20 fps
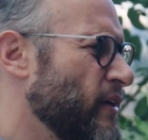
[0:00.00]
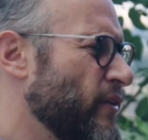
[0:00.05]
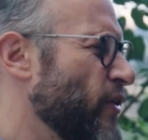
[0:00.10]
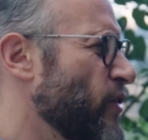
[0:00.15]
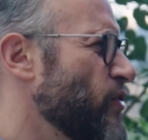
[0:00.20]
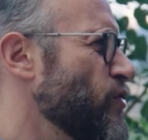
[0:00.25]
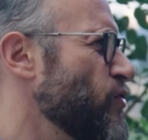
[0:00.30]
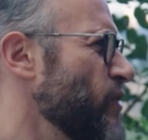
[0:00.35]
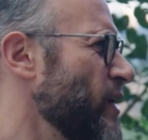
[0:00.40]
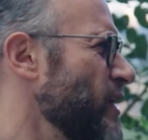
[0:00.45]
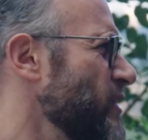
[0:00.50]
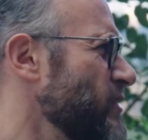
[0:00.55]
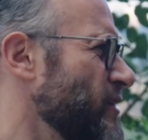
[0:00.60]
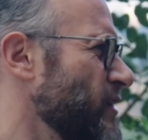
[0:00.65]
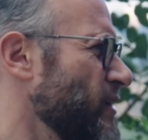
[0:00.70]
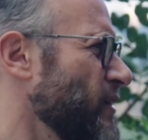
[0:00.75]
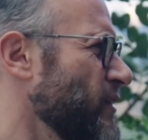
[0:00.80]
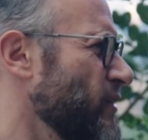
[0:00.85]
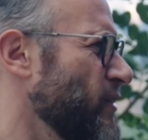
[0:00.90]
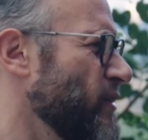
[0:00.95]
they're
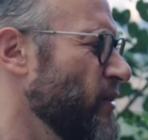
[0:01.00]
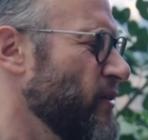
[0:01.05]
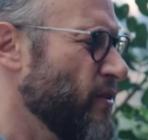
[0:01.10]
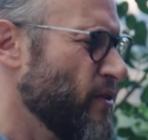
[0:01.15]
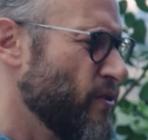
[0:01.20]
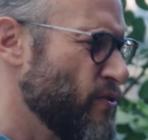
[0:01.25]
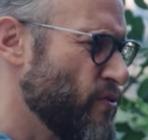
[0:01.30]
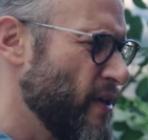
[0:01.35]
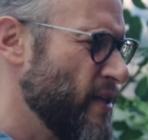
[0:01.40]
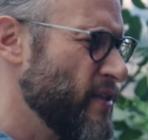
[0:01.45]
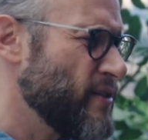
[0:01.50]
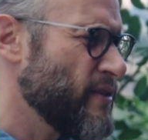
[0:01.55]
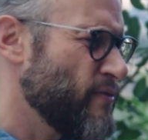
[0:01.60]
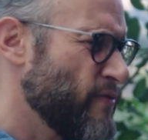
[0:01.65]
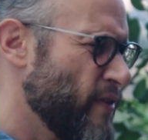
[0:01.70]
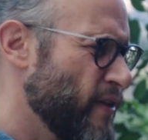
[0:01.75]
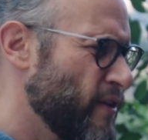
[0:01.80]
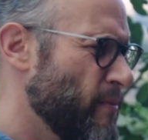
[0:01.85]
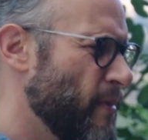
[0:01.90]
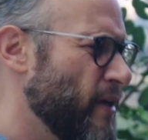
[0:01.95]
crazy. They're crazy
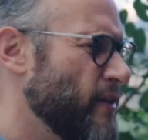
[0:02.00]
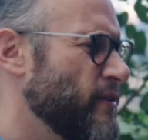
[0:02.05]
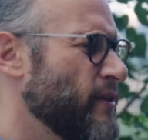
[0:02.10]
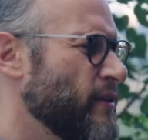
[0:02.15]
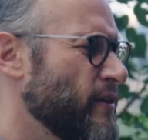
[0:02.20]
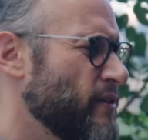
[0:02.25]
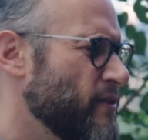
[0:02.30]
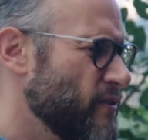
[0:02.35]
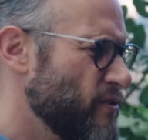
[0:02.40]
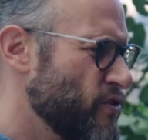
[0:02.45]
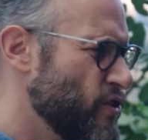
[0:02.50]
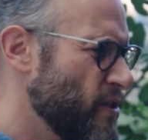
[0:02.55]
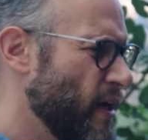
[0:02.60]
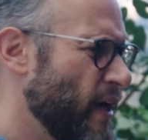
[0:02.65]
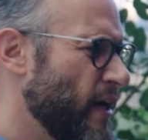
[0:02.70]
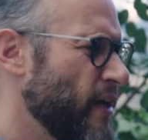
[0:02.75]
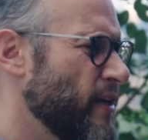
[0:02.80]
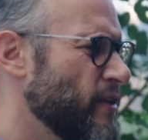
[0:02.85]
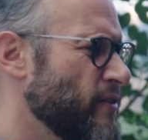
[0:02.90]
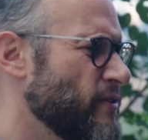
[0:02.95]
fundamentalist
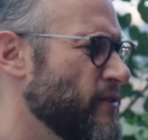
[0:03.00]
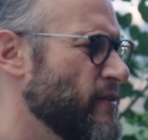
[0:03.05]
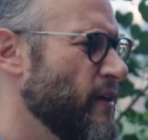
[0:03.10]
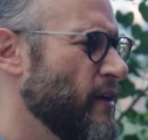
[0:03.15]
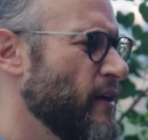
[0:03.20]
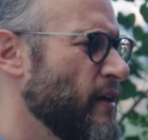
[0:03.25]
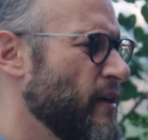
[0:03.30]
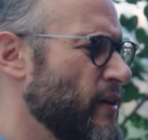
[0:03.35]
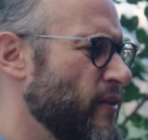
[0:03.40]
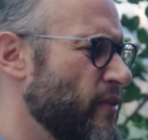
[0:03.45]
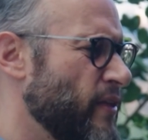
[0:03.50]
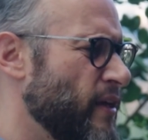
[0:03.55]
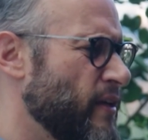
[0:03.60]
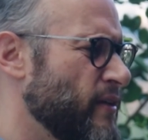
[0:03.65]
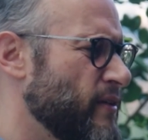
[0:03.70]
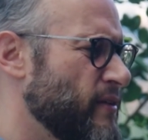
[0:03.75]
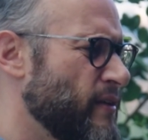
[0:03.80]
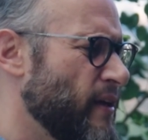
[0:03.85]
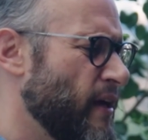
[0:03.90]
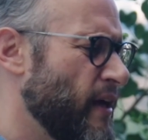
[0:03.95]
jihadists
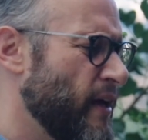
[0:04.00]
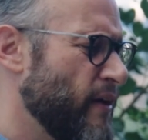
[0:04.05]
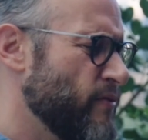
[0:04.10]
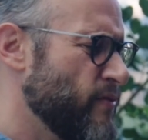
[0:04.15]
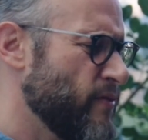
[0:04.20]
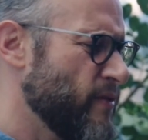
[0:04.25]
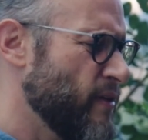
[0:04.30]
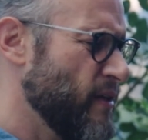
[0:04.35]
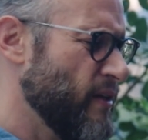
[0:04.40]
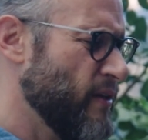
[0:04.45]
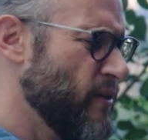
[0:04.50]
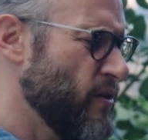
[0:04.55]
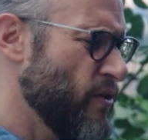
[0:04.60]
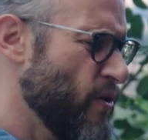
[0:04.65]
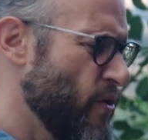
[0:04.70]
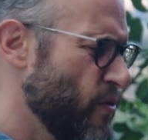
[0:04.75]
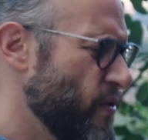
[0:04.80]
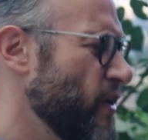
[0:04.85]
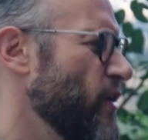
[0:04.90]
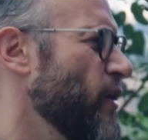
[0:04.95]
that have
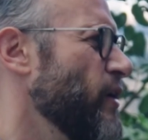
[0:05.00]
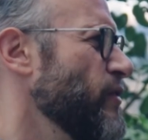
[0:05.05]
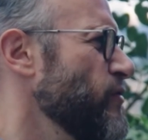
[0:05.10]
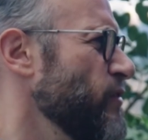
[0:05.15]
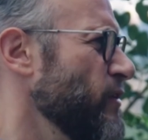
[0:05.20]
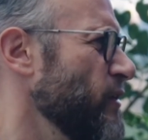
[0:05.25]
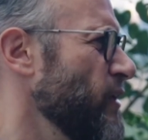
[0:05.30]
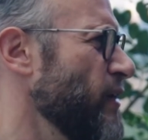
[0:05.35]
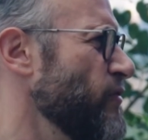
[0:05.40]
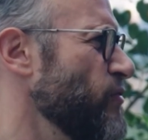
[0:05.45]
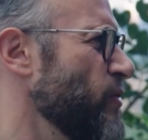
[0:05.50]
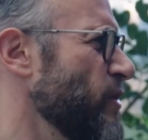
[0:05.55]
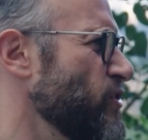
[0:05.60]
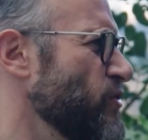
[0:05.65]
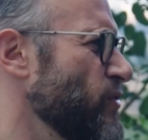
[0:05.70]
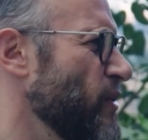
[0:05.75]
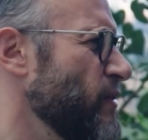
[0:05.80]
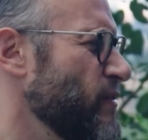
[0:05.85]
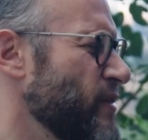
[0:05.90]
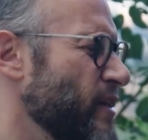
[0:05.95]
no regard for life
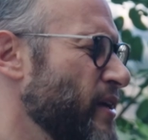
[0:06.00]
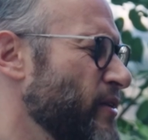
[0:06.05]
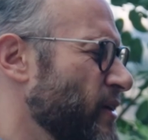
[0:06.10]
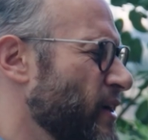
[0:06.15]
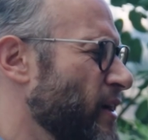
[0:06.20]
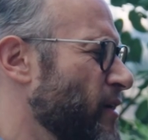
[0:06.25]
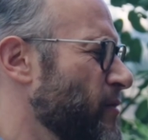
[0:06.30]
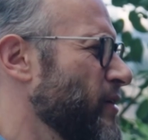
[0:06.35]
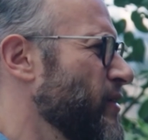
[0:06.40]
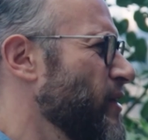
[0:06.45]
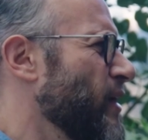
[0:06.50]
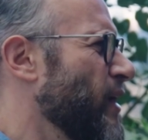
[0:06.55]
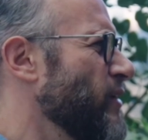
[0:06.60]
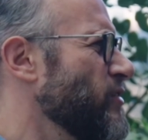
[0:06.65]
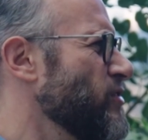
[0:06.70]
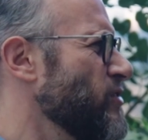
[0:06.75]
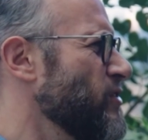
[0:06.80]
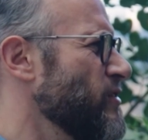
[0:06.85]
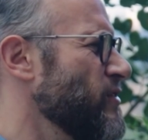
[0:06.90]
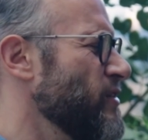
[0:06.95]
whatsoever. They don't care about the
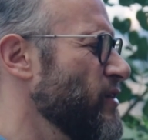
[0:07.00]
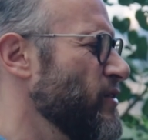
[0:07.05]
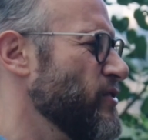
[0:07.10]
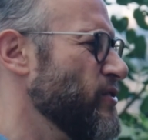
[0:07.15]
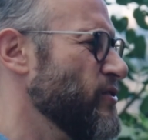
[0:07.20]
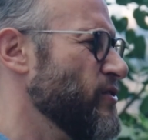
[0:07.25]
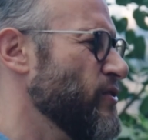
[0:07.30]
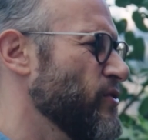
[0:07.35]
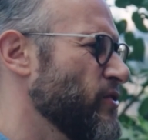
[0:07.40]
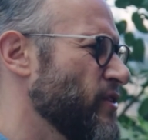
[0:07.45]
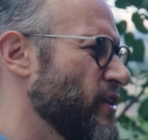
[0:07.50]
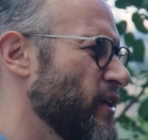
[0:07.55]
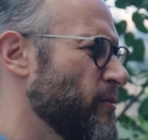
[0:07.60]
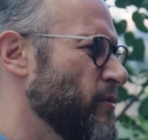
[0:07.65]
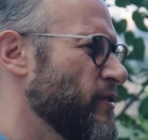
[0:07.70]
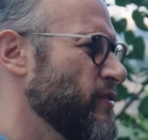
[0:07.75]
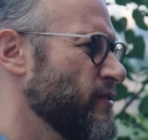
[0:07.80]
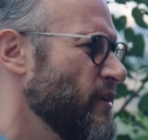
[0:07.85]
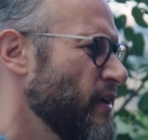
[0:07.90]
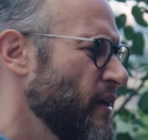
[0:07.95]
hostages. They're just using
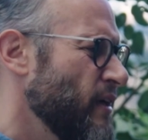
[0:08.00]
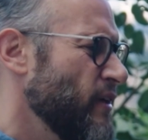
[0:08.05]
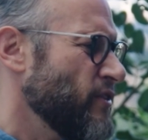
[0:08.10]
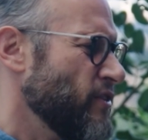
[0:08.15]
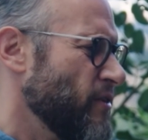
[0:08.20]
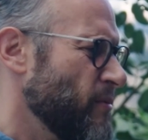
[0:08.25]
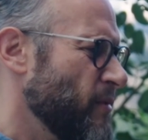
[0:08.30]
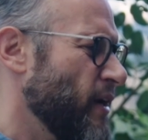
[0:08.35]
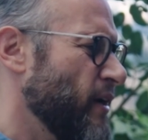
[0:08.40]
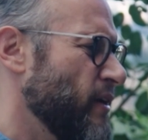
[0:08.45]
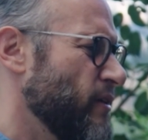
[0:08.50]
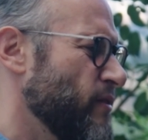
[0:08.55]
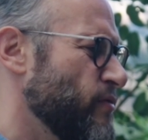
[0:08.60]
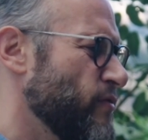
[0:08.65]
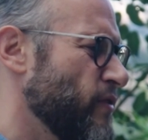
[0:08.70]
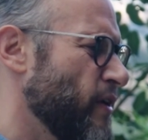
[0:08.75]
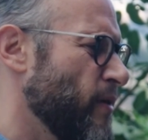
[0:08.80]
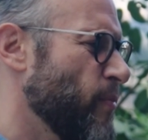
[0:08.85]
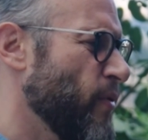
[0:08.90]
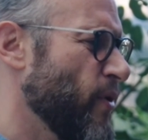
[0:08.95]
them as some kind
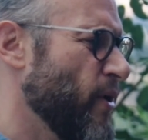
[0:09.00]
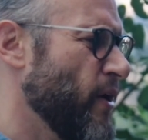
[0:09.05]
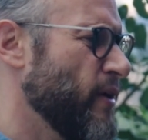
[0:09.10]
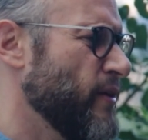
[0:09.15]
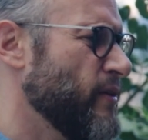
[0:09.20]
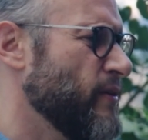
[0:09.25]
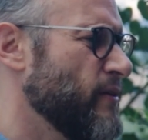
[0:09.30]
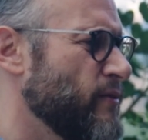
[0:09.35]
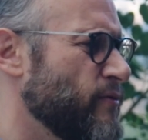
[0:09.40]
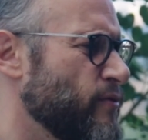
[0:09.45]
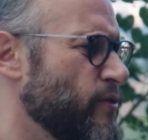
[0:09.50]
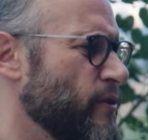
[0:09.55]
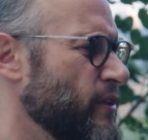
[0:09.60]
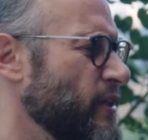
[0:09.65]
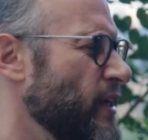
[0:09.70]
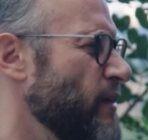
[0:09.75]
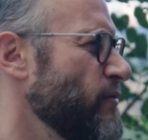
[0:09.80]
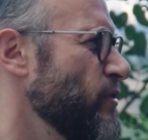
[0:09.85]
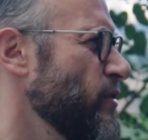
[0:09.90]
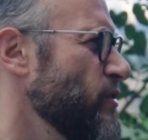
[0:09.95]
of pawn for
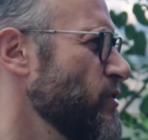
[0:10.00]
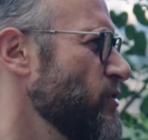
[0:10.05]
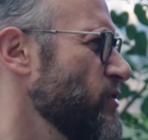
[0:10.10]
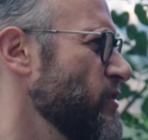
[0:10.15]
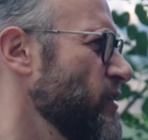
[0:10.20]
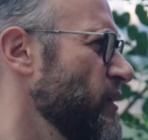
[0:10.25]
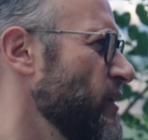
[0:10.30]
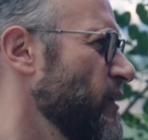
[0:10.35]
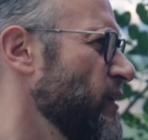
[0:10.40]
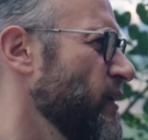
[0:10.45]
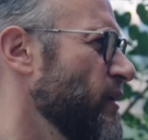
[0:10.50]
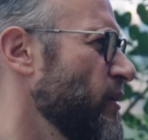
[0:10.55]
leverage to,